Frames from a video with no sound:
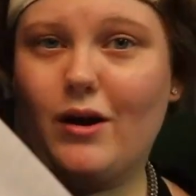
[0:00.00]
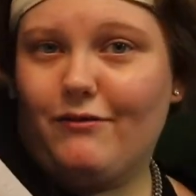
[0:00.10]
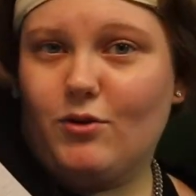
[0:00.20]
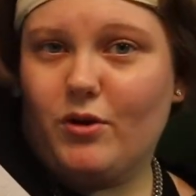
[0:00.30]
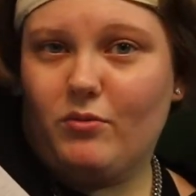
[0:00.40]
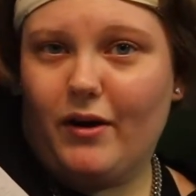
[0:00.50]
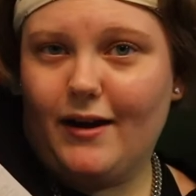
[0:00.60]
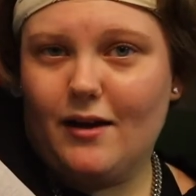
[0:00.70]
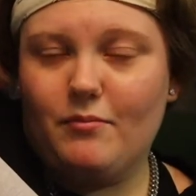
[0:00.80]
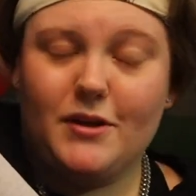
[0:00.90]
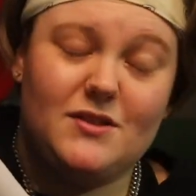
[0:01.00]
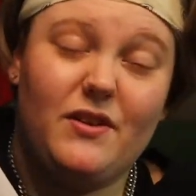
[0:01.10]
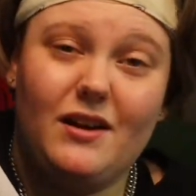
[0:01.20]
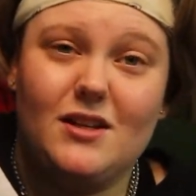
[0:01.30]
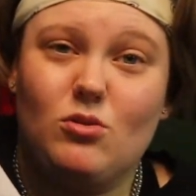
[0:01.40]
I feel weird wearing it, but it's
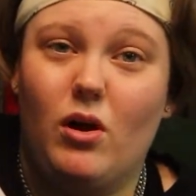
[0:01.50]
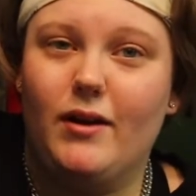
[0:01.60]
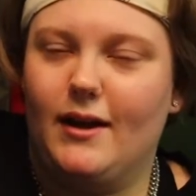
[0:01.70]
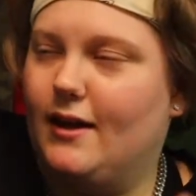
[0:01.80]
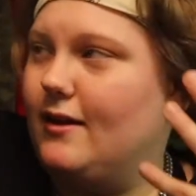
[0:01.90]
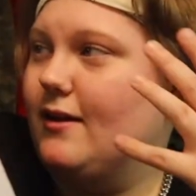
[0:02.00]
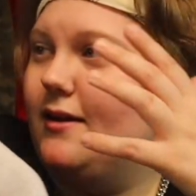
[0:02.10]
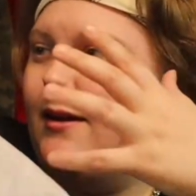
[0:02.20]
very nice quality, and